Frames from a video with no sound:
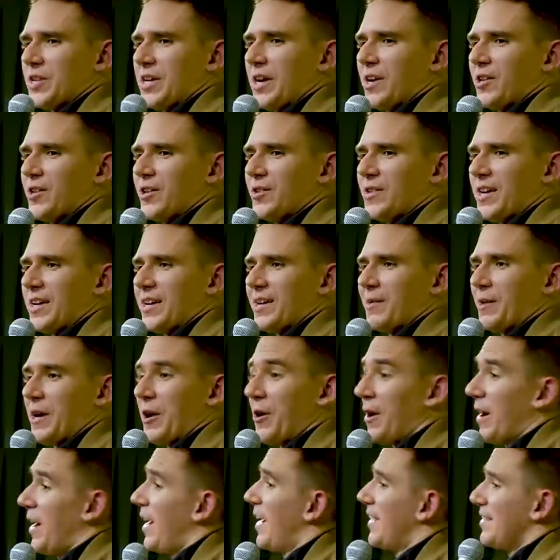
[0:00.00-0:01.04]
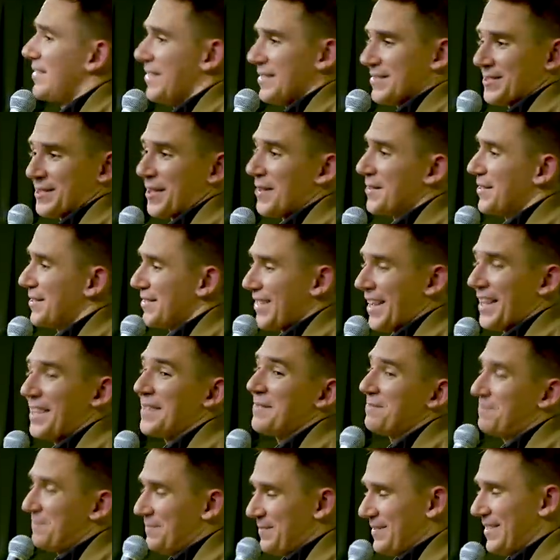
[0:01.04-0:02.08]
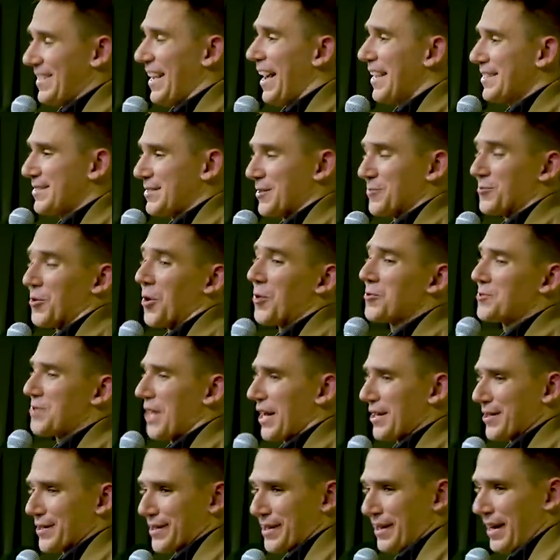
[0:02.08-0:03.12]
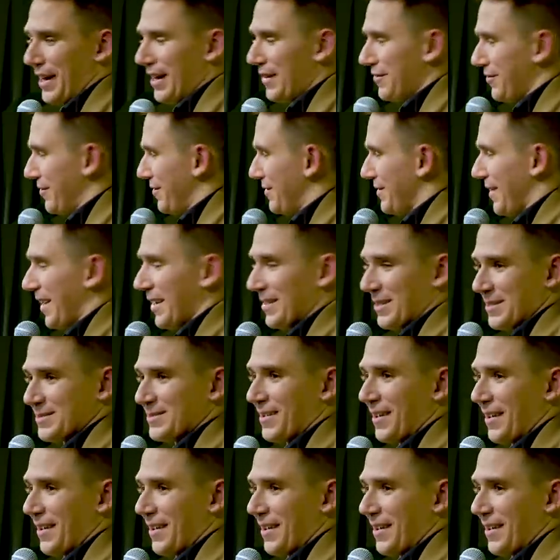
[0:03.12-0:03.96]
together, they can go, hey, this other day, the guy said rotator cuff. Like,